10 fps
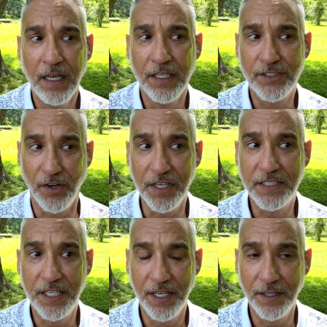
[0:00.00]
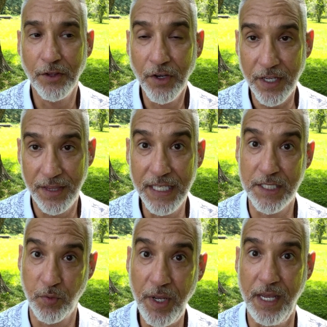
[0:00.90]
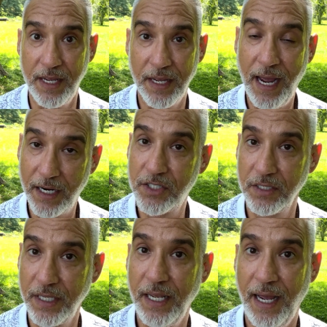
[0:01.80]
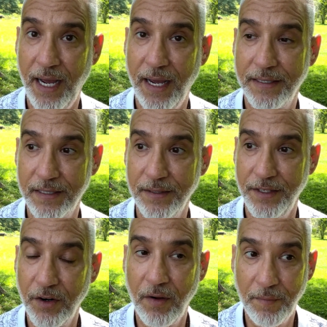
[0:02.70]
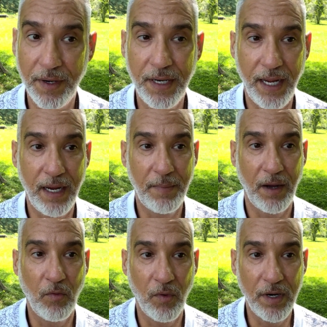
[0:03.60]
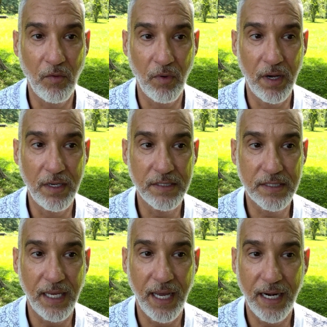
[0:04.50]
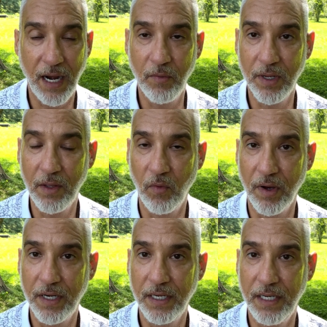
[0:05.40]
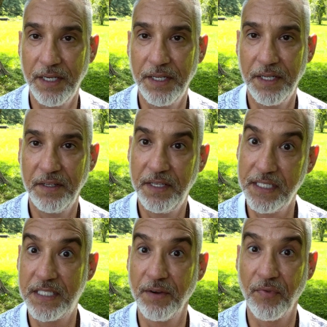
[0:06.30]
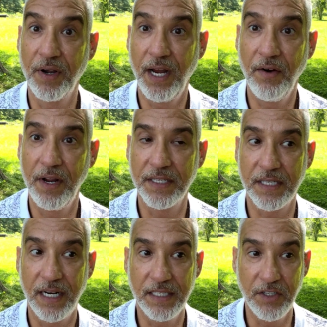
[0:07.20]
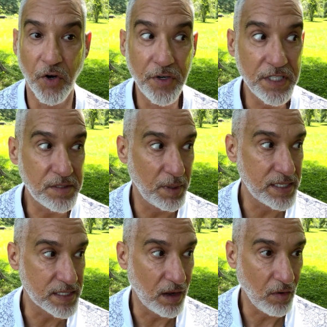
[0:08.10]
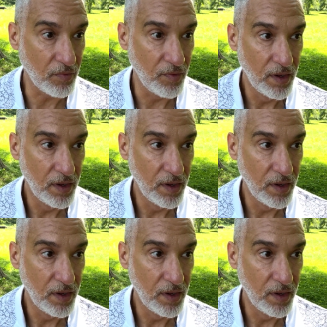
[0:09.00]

started to look this week actually at, on Monday, about what it was that I really wanted in these different areas. And I noticed myself